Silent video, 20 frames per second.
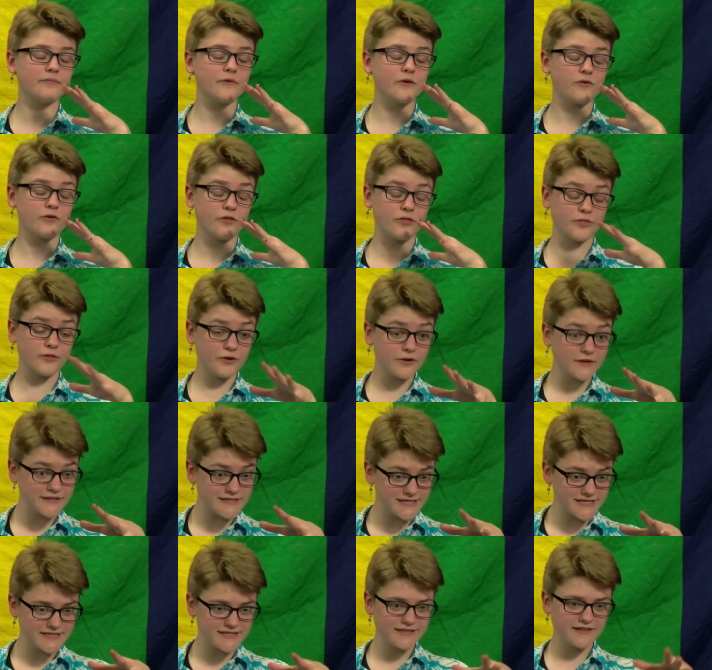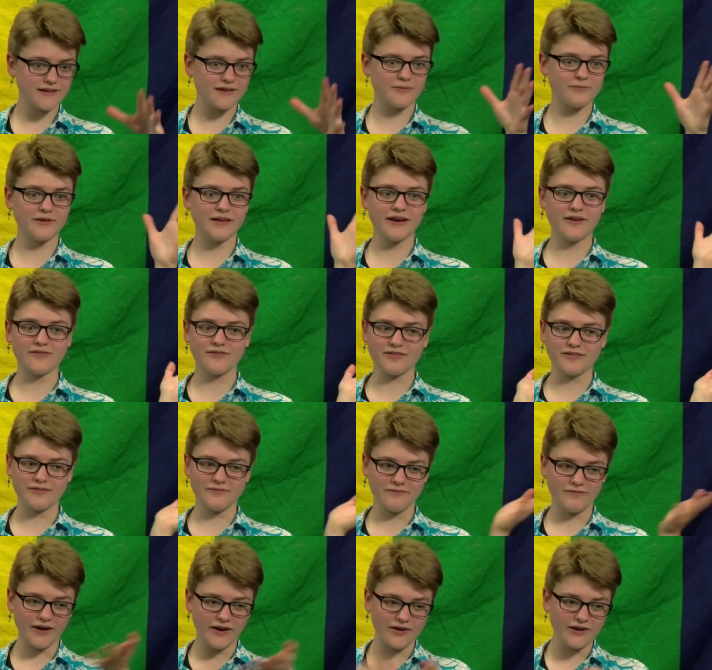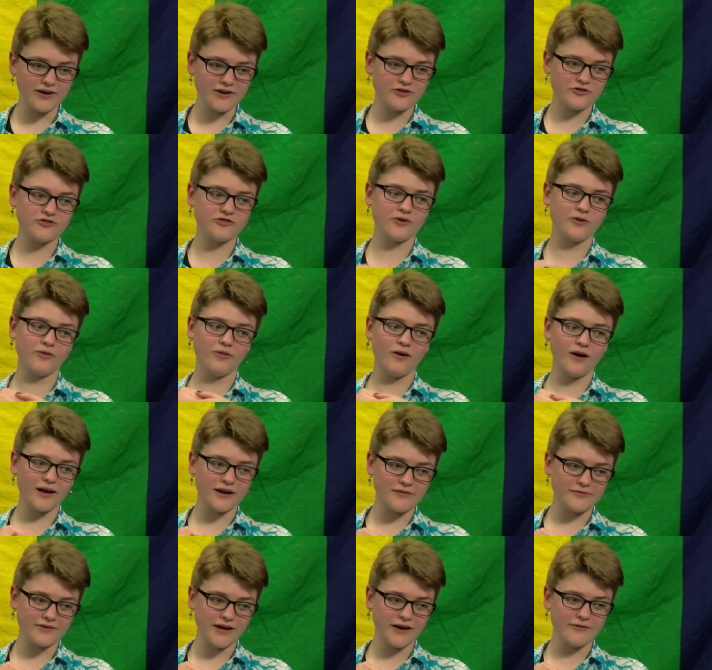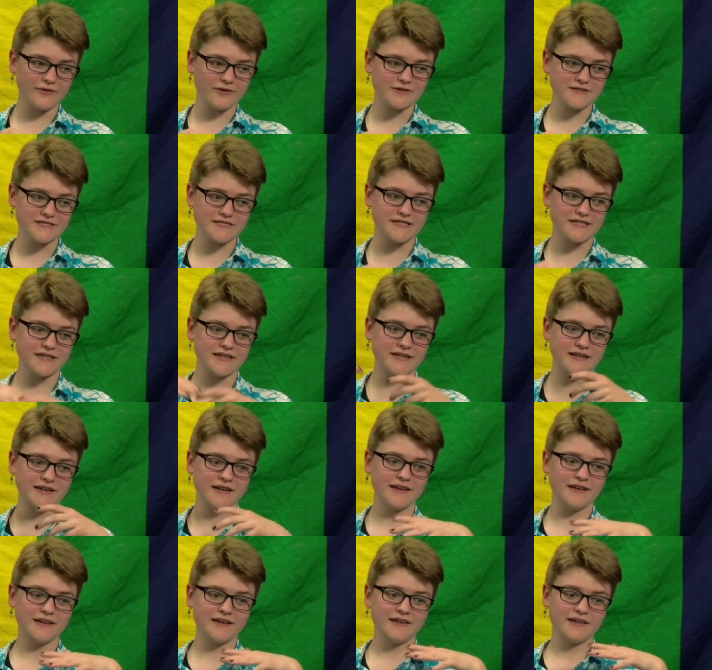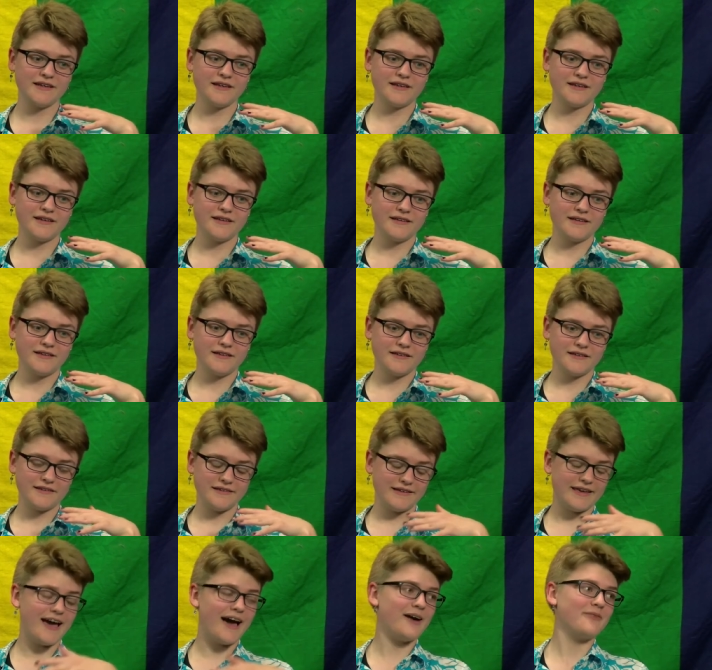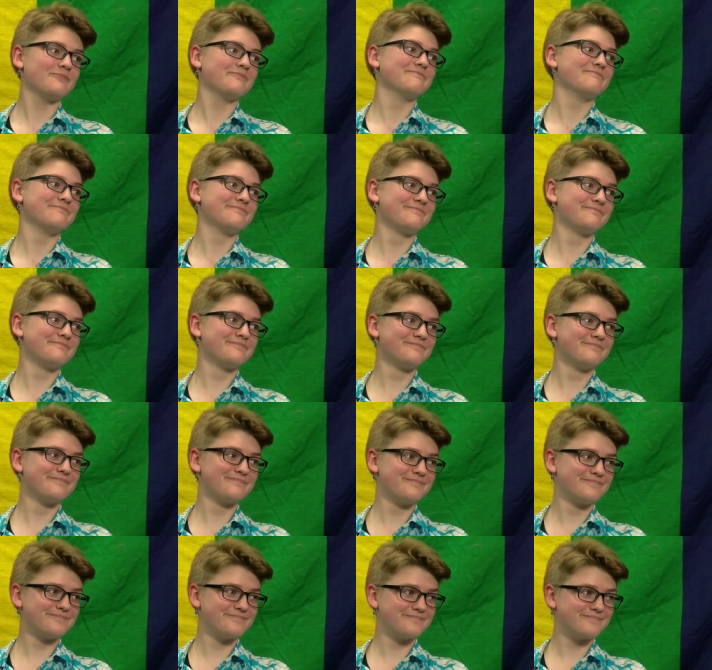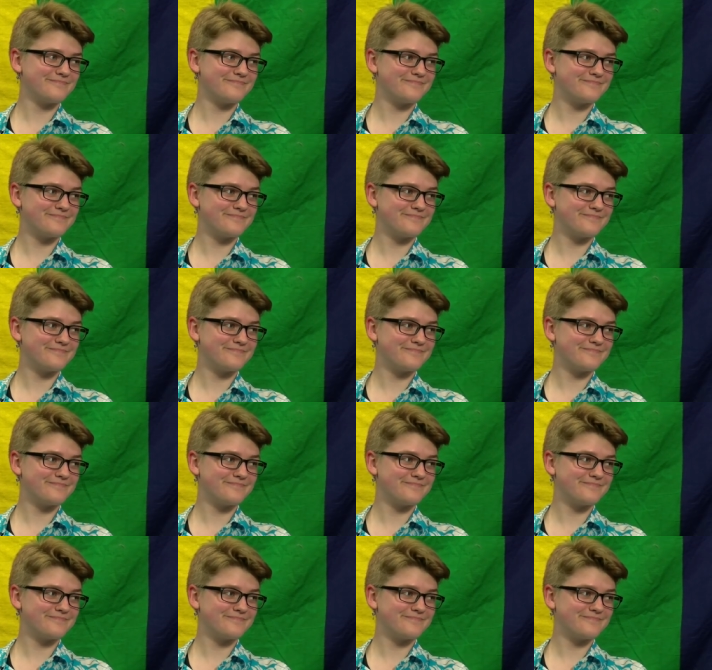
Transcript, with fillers: There's a third season coming out. It's a very good show. A lot of diversity. Yeah. Is that your last words?